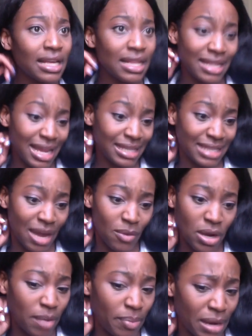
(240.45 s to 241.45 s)
The next day I
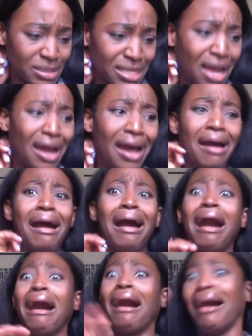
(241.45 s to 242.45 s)
woke up and I was like,
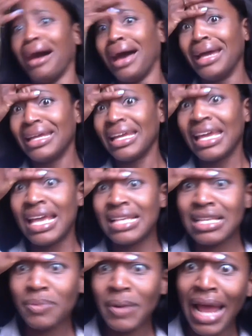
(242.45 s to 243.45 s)
oh, is
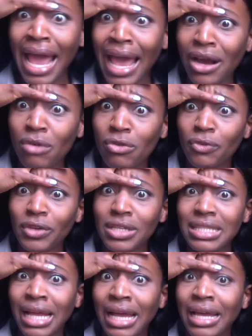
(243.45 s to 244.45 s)
this what a hangover
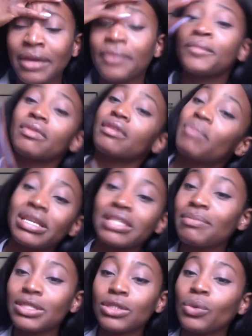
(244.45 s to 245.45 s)
feels like? Because
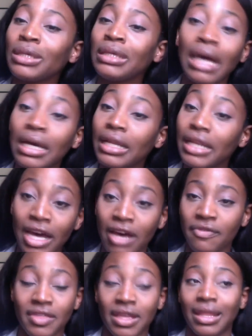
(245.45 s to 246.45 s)
I'm still young
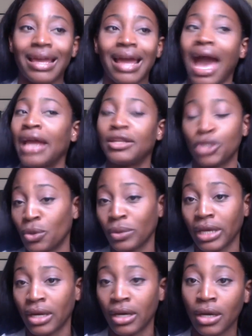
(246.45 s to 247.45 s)
enough that like I don't
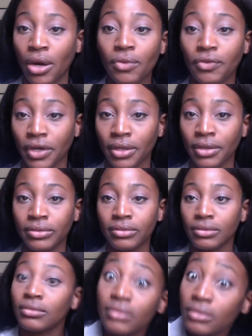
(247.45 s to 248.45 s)
get hungover.
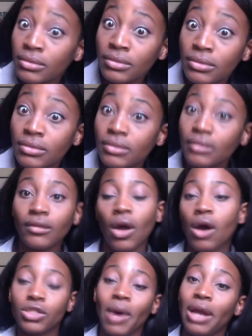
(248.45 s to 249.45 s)

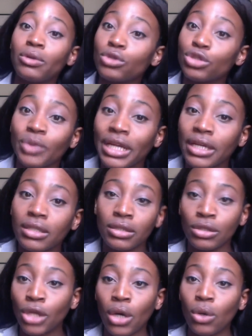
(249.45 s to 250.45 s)
Also, I don't drink,
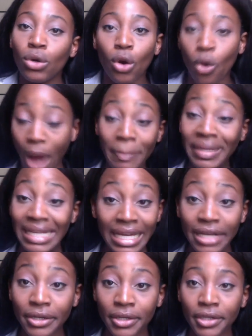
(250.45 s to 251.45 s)
you know, crappy
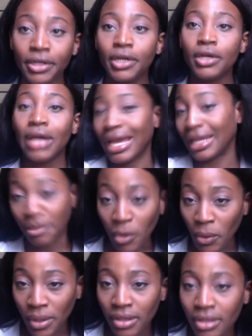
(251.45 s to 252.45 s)
liquor
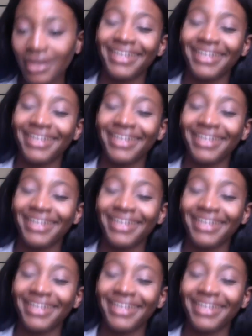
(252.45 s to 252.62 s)
anymore.